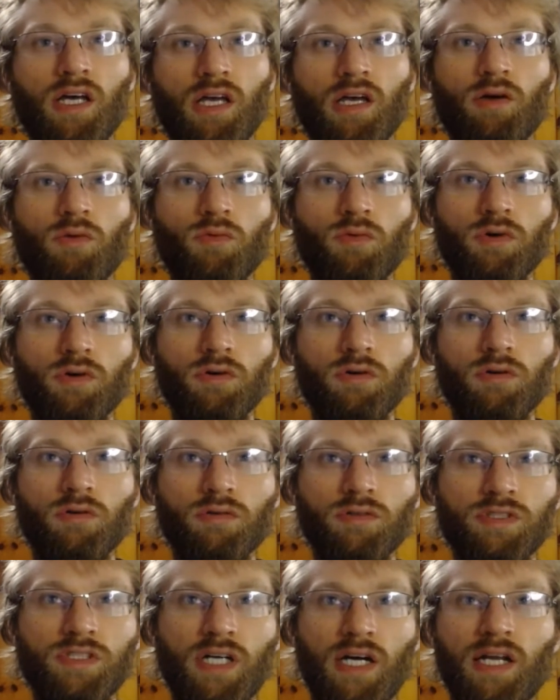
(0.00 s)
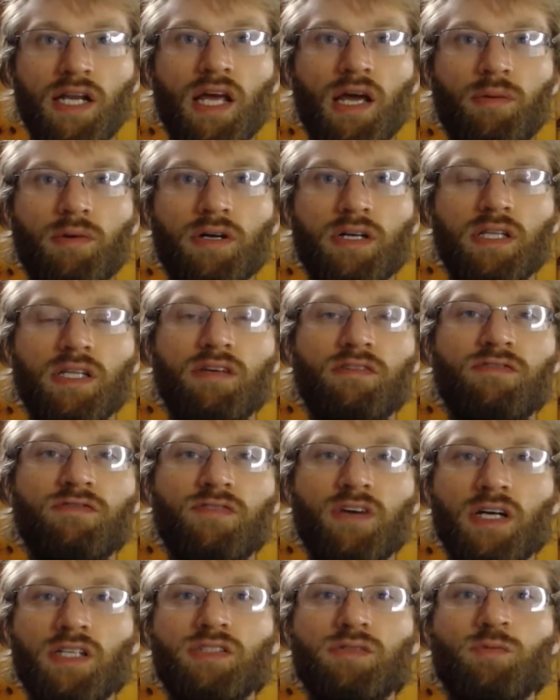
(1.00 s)
it will dynamically
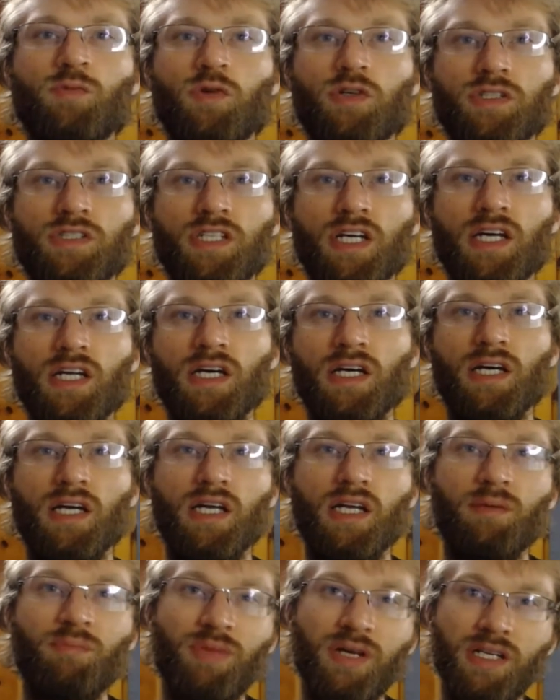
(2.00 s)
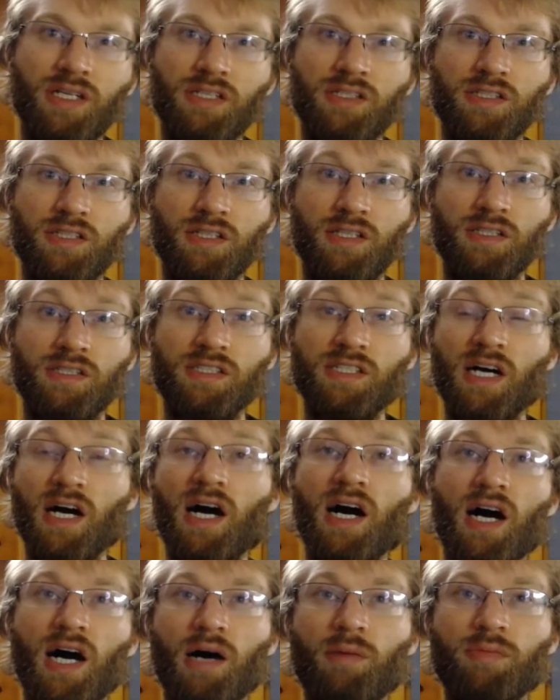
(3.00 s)
fetch more data and append it to the
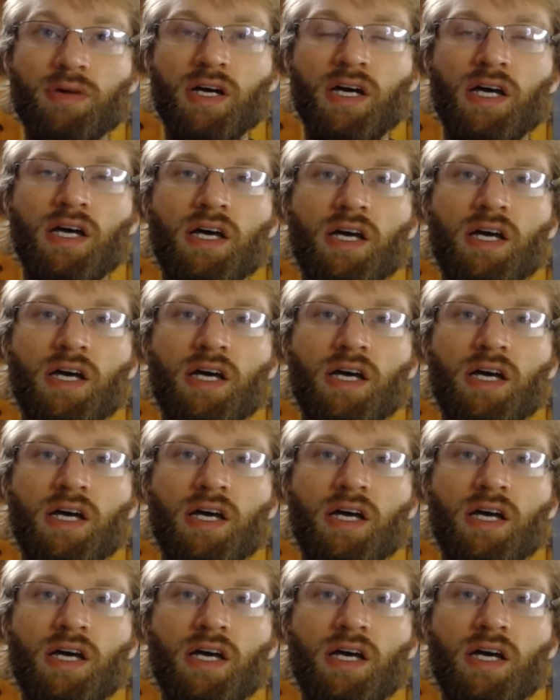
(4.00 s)
top.